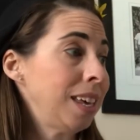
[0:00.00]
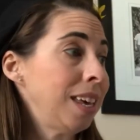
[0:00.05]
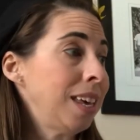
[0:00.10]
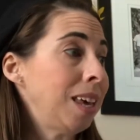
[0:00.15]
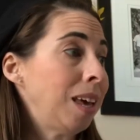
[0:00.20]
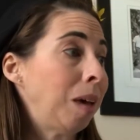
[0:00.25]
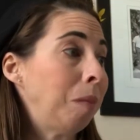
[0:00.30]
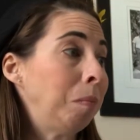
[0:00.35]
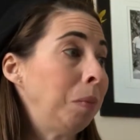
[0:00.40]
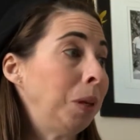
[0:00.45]

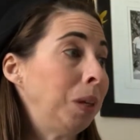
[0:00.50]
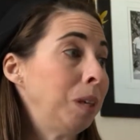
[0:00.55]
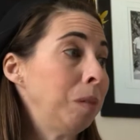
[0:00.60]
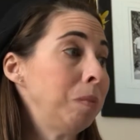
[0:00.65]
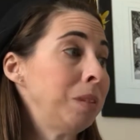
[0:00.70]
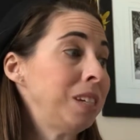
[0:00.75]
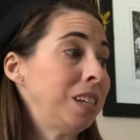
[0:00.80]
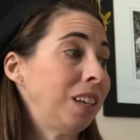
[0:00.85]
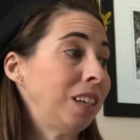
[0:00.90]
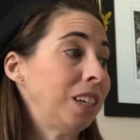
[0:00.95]
Amelia
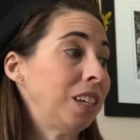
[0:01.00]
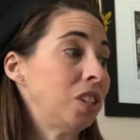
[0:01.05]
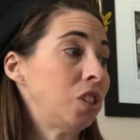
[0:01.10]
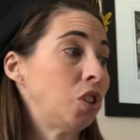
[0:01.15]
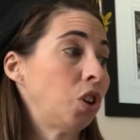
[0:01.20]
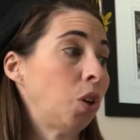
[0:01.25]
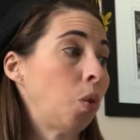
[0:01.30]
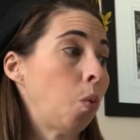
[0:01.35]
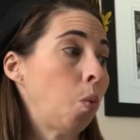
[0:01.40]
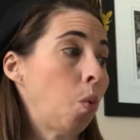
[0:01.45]
Bedelia
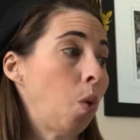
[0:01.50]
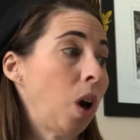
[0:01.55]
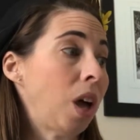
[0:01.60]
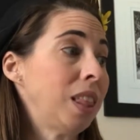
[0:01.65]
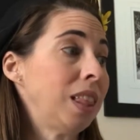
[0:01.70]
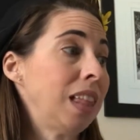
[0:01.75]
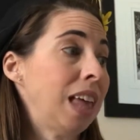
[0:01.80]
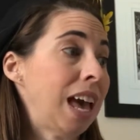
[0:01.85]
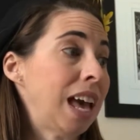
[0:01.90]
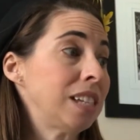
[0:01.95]
took
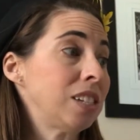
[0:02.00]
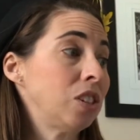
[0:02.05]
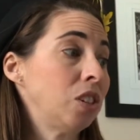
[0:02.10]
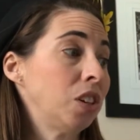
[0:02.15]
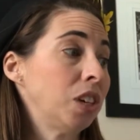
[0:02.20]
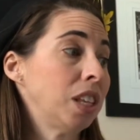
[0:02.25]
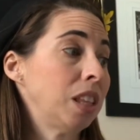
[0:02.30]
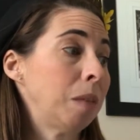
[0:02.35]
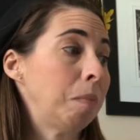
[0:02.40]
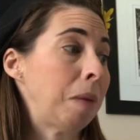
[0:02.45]
one last
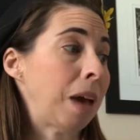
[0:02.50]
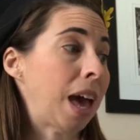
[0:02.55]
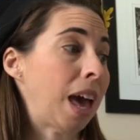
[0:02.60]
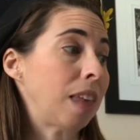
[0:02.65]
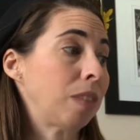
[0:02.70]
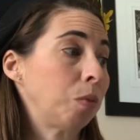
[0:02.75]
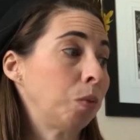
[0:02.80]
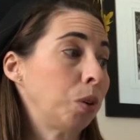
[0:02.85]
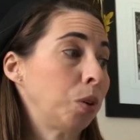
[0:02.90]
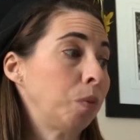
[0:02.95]
look at the
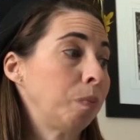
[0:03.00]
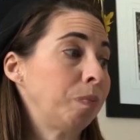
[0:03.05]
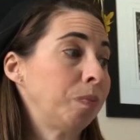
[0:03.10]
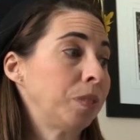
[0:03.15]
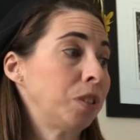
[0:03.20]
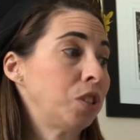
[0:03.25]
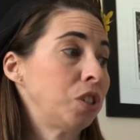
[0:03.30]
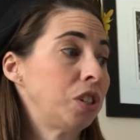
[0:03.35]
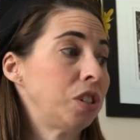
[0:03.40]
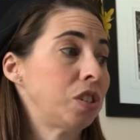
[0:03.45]
bathroom.
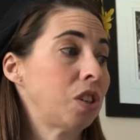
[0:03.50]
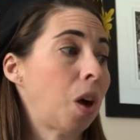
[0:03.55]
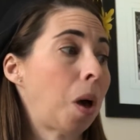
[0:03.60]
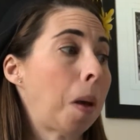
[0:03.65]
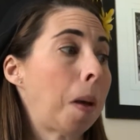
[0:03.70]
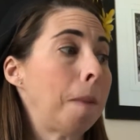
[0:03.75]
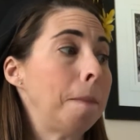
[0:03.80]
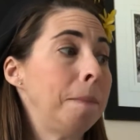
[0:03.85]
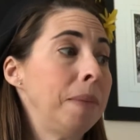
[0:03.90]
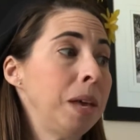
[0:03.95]
She saw
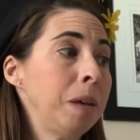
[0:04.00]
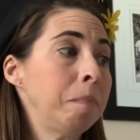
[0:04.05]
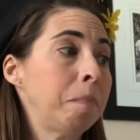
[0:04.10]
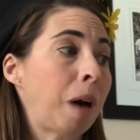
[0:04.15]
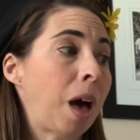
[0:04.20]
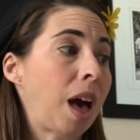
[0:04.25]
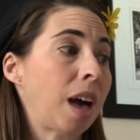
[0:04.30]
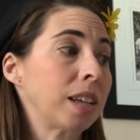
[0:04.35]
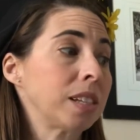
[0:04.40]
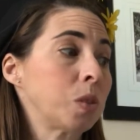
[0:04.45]
a big
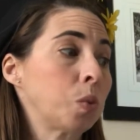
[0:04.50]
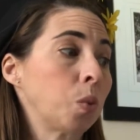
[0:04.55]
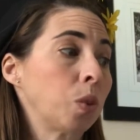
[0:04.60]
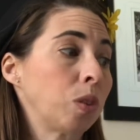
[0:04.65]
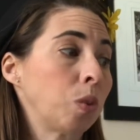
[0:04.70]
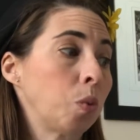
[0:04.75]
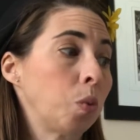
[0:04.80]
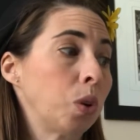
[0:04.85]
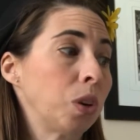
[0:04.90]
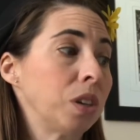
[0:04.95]
box with
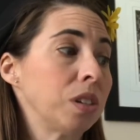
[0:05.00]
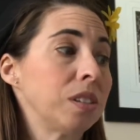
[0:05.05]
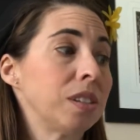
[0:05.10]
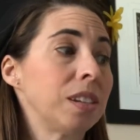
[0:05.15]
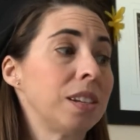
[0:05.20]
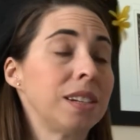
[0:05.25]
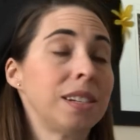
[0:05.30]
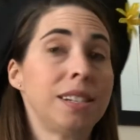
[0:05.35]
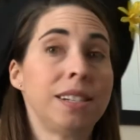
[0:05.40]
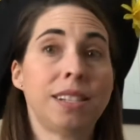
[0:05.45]
the words
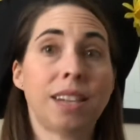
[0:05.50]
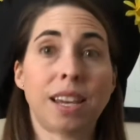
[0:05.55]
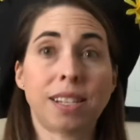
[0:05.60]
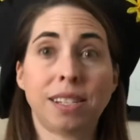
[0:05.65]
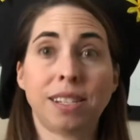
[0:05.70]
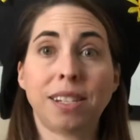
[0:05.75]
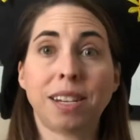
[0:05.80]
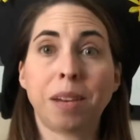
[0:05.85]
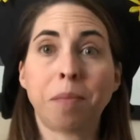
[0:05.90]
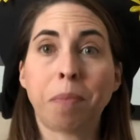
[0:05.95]

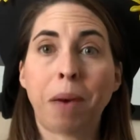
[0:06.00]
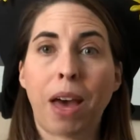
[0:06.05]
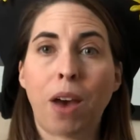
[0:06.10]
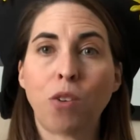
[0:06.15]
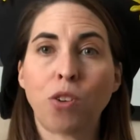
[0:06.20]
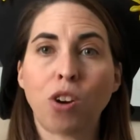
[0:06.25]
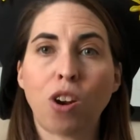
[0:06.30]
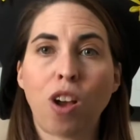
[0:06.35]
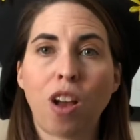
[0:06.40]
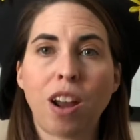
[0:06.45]
dusting
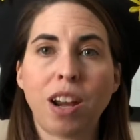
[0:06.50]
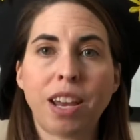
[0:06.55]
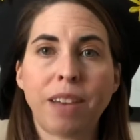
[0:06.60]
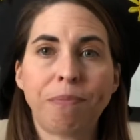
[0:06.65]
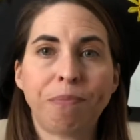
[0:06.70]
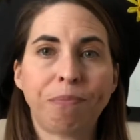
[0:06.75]
powder on it.